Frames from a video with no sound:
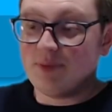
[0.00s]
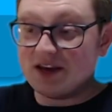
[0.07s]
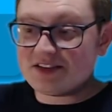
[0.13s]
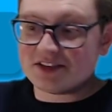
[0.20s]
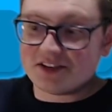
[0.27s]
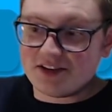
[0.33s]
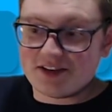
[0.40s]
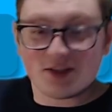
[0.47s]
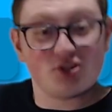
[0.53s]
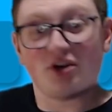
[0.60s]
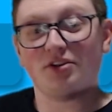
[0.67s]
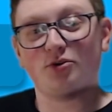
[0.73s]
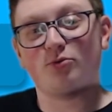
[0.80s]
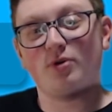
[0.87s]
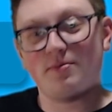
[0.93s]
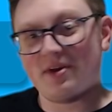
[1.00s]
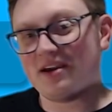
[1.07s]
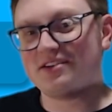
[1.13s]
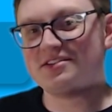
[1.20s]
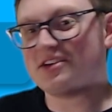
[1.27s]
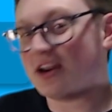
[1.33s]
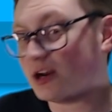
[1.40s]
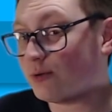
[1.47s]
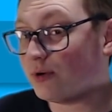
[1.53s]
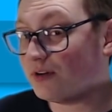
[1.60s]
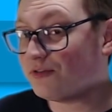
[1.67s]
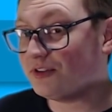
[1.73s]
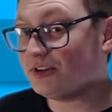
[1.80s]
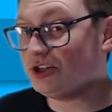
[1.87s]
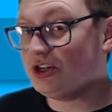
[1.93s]
Basically, they tried to remake Sonic 1
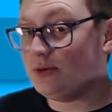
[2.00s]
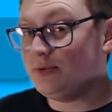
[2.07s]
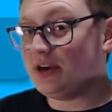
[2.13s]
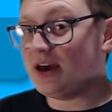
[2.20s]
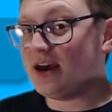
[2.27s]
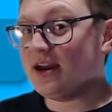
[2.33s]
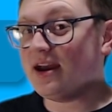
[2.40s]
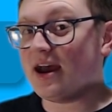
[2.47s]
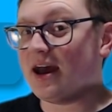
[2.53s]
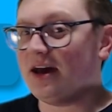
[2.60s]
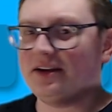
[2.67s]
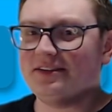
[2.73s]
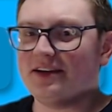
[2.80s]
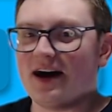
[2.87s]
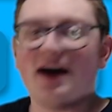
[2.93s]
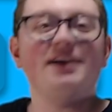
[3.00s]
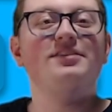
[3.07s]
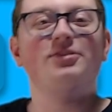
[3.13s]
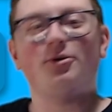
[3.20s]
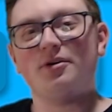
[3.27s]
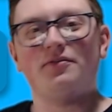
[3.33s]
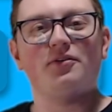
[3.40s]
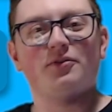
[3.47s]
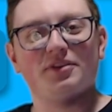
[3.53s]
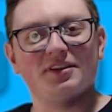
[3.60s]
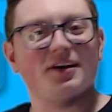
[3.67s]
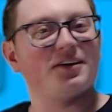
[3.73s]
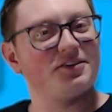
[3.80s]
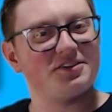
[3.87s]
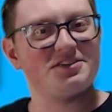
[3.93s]
for the GBA, and I don't even really
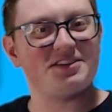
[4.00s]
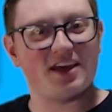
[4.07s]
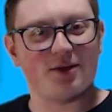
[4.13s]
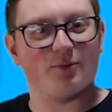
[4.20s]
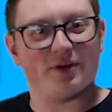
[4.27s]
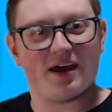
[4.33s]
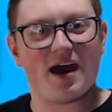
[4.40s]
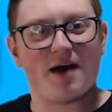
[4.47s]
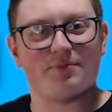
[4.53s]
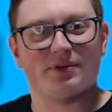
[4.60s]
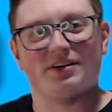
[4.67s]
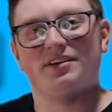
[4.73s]
understand what happened